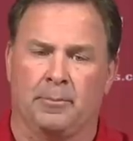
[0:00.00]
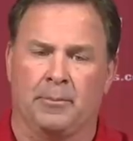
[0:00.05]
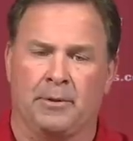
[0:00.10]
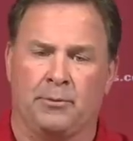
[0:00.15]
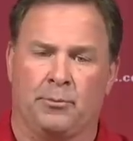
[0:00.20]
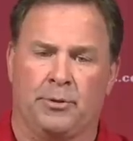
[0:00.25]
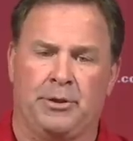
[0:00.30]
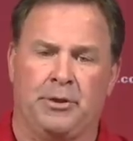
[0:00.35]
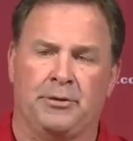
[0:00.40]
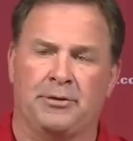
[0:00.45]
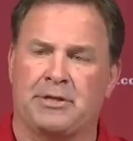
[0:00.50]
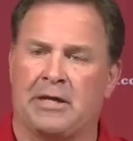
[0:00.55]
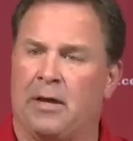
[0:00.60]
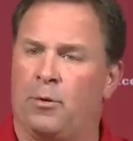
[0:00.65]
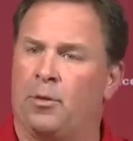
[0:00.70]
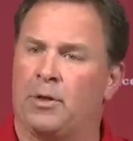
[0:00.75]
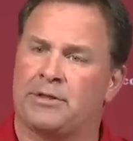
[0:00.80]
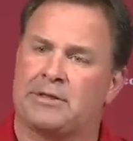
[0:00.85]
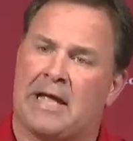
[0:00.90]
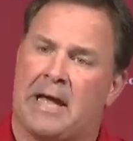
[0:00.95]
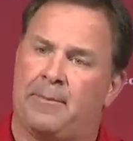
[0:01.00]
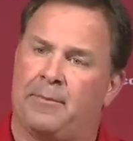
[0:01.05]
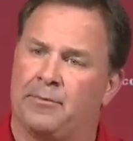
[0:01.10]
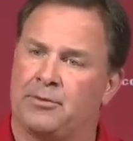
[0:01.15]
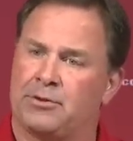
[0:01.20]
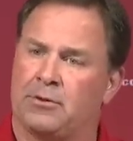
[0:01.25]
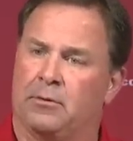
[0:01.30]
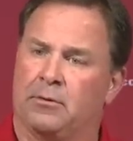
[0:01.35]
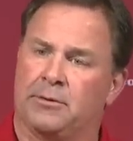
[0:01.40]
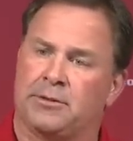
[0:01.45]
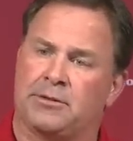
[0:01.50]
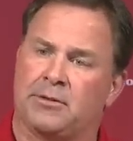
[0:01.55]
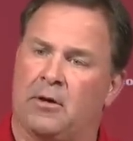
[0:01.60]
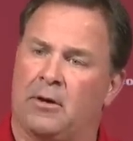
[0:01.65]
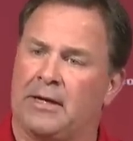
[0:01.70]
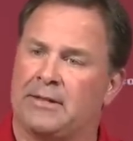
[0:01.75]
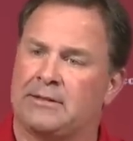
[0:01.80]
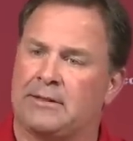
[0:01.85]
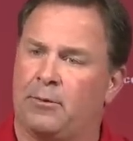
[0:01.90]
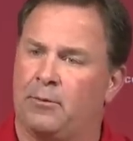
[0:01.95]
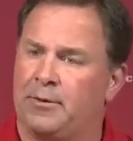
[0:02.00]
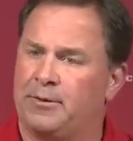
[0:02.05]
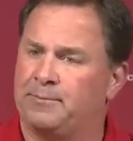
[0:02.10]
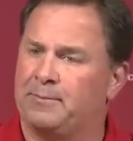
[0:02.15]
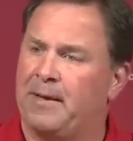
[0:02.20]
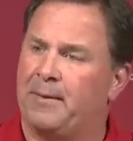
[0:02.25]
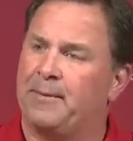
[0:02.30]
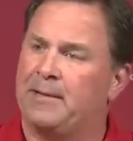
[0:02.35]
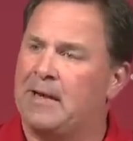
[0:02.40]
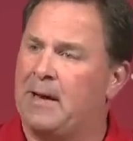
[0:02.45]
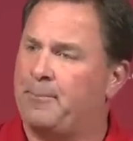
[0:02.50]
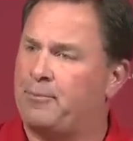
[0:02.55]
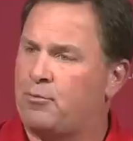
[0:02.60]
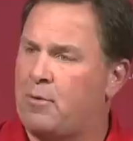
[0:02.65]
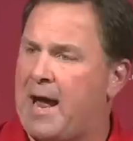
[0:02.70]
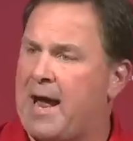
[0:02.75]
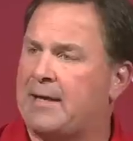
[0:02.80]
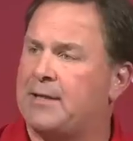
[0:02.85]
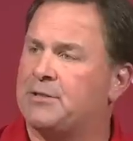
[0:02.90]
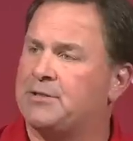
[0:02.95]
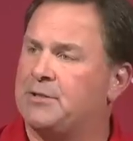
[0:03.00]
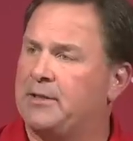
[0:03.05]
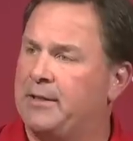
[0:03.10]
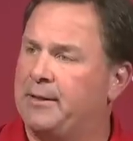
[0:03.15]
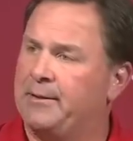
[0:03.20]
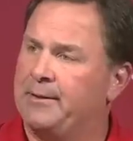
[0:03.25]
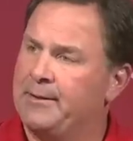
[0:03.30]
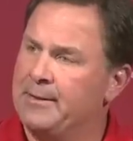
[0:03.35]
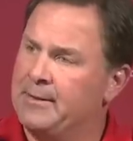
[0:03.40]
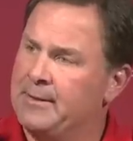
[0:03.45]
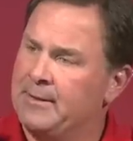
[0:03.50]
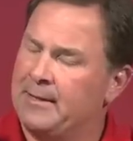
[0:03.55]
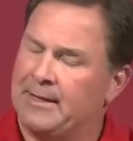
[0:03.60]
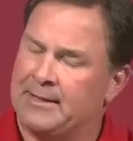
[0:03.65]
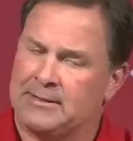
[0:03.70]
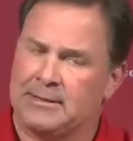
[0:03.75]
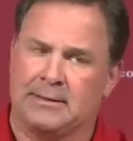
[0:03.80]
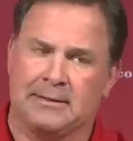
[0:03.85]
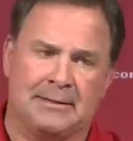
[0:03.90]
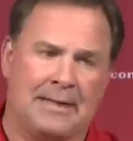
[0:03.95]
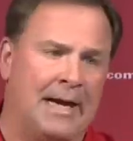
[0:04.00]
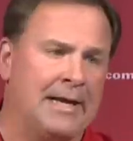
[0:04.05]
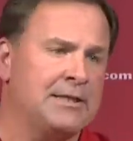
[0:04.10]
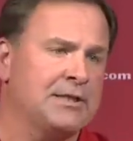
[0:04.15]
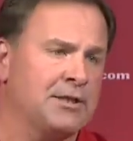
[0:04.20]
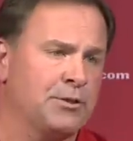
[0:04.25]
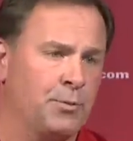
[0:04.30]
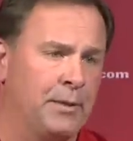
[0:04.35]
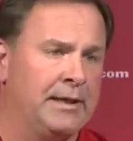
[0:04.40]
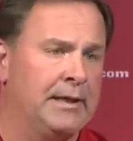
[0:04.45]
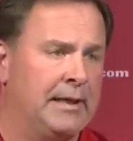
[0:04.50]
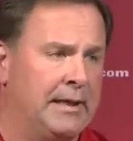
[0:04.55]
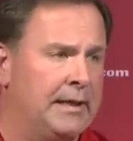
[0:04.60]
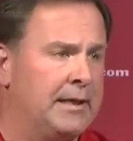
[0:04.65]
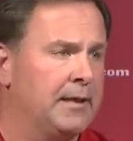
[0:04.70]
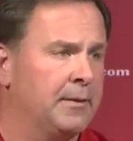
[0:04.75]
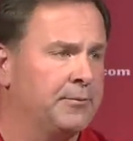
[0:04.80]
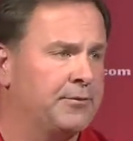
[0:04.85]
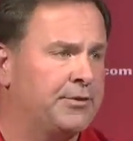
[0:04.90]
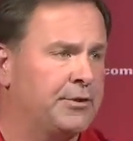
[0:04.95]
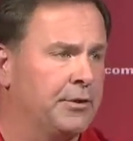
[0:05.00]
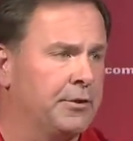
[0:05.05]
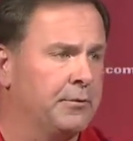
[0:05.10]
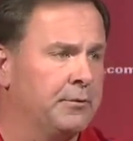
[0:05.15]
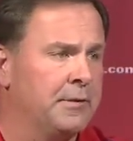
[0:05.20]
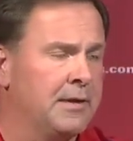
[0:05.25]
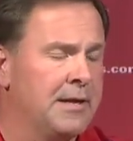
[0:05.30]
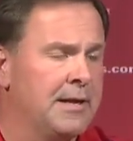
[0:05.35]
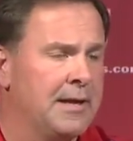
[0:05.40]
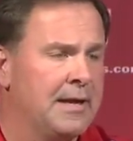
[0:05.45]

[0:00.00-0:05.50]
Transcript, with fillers: but when you say what's happening with so and so, I'd say well, he's maybe not practicing as nice as we need him to.